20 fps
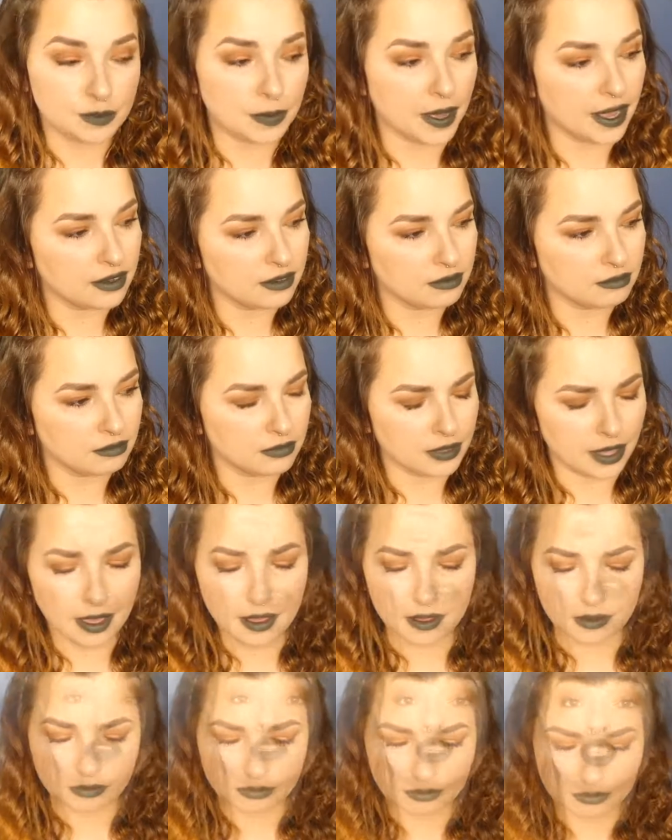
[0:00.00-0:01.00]
But yeah,
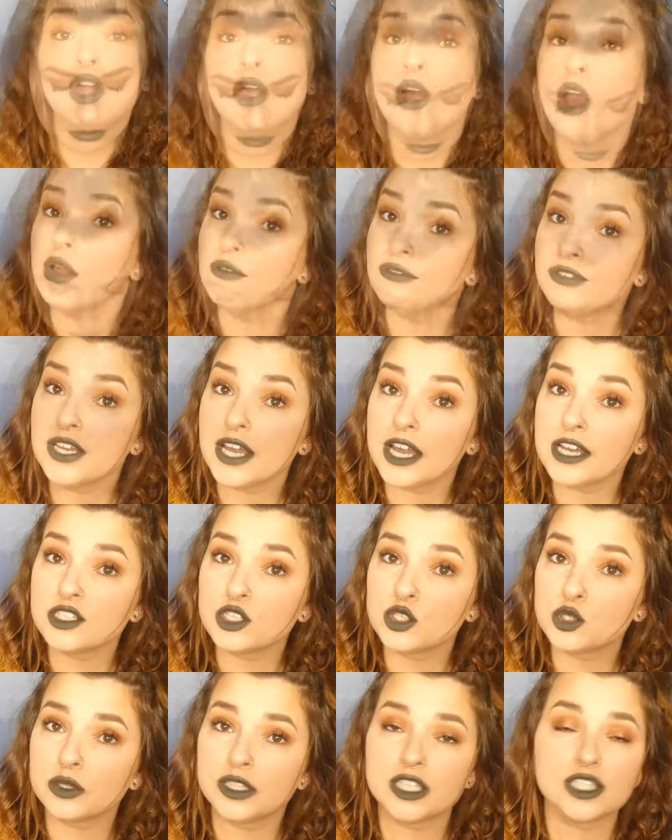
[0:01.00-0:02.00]
so hopefully you guys
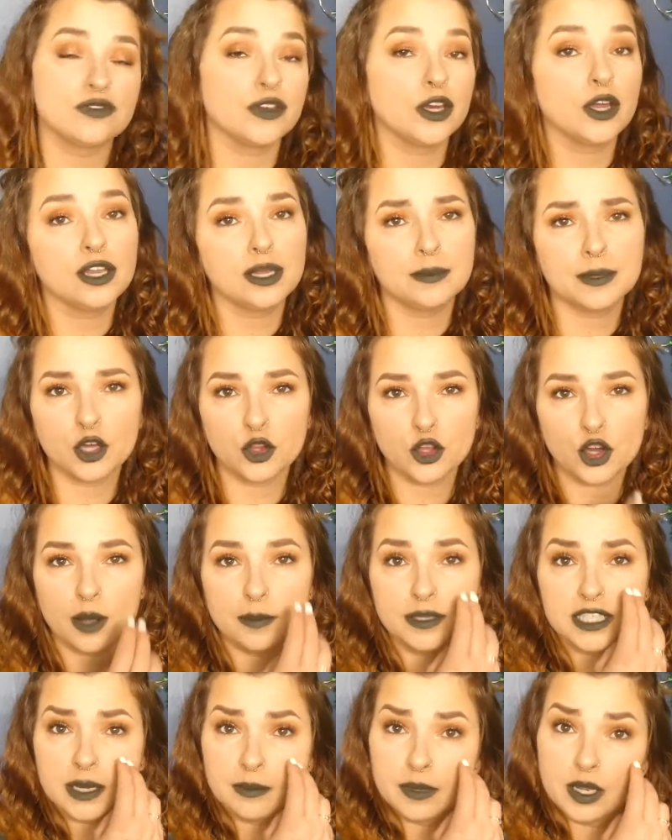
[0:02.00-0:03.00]
enjoyed this video. Let me know in the
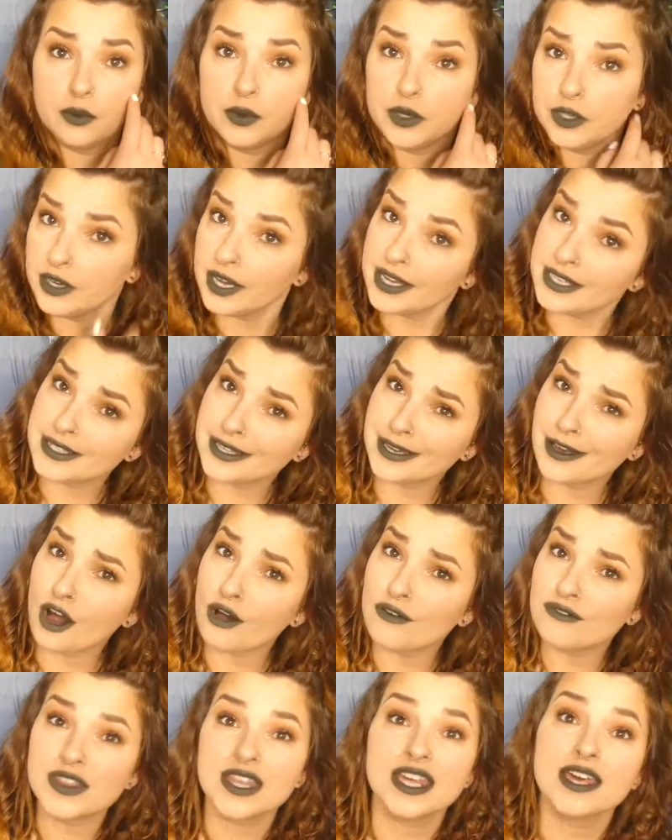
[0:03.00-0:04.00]
comments down below what you guys think
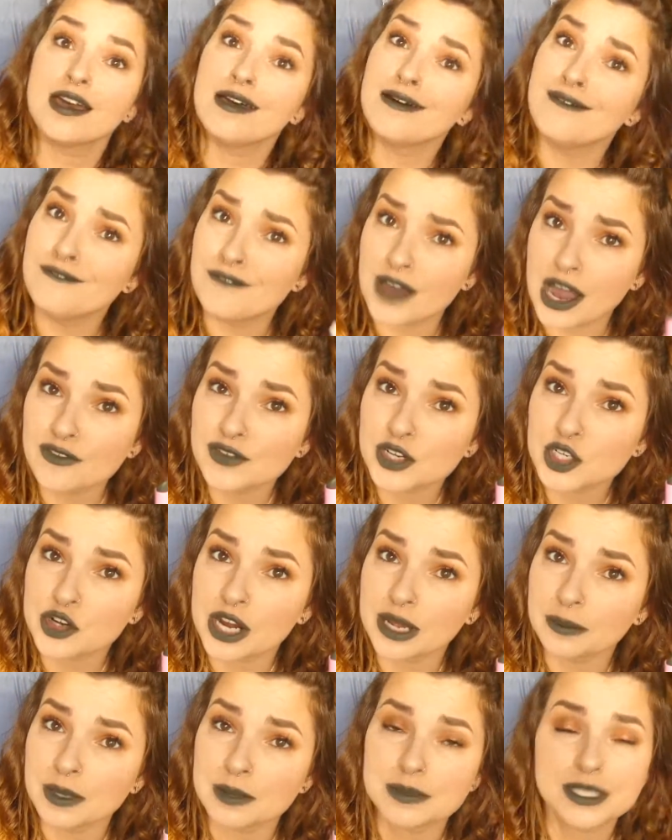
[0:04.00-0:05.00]
of the Velvet
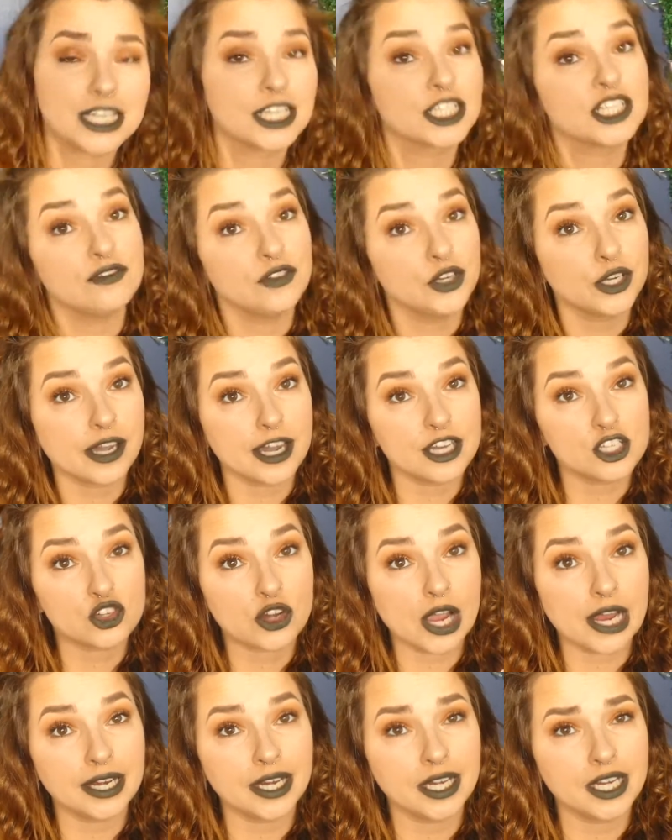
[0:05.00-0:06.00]
Trap lipsticks. Have you guys
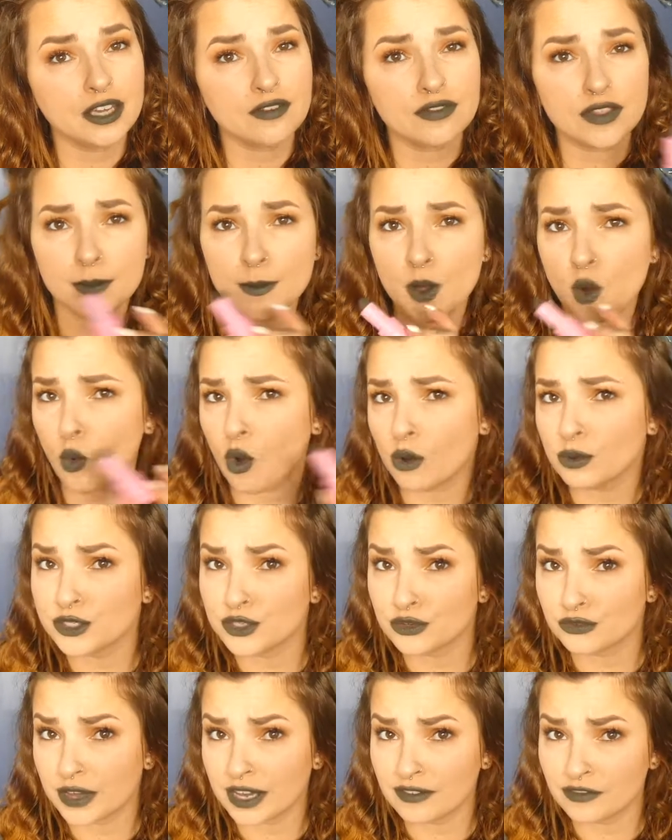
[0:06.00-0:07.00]
tried any of them? What was
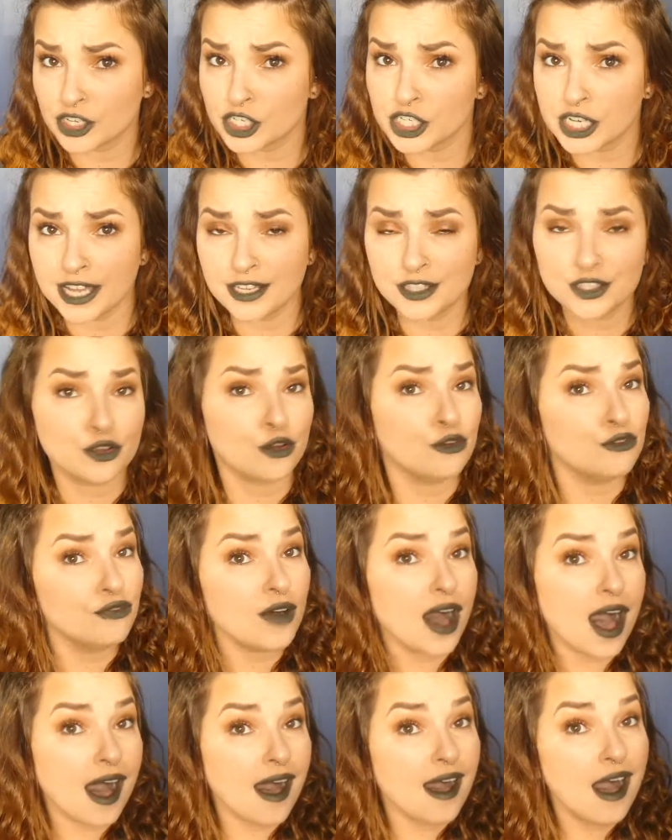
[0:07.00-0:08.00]
your favorite shade so
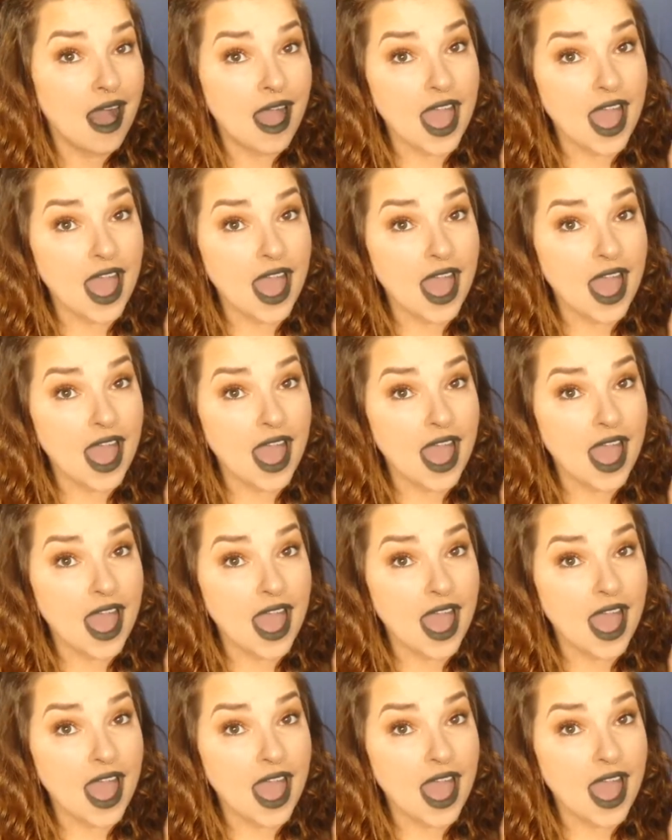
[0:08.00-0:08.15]
far?